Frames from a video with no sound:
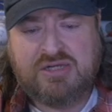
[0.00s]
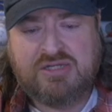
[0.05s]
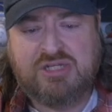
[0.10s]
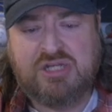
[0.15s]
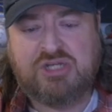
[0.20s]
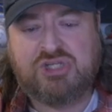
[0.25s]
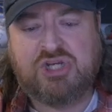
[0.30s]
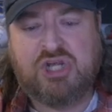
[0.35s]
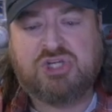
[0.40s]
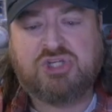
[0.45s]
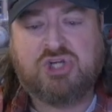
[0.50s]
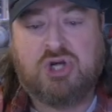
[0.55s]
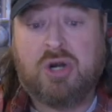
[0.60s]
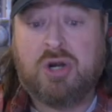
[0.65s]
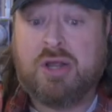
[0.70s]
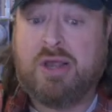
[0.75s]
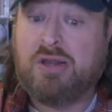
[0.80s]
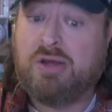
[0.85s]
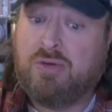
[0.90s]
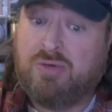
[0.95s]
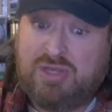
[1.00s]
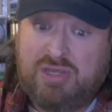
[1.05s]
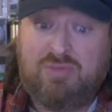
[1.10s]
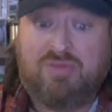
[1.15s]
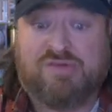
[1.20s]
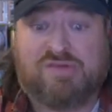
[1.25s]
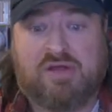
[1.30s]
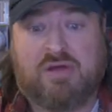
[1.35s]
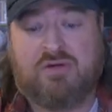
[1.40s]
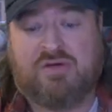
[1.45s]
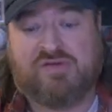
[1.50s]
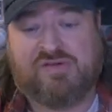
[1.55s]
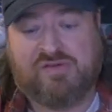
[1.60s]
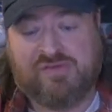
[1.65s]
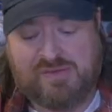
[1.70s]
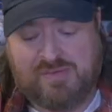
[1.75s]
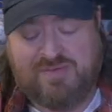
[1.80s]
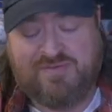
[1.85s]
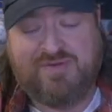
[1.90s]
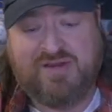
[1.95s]
DJ Chark, I know he was out because he
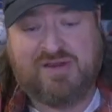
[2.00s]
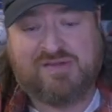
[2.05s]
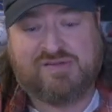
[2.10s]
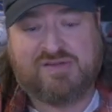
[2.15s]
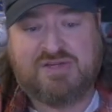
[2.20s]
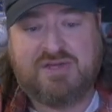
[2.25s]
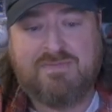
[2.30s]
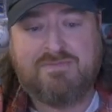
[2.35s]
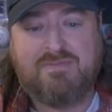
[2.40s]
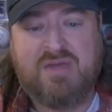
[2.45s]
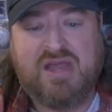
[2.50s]
was on my fantasy team.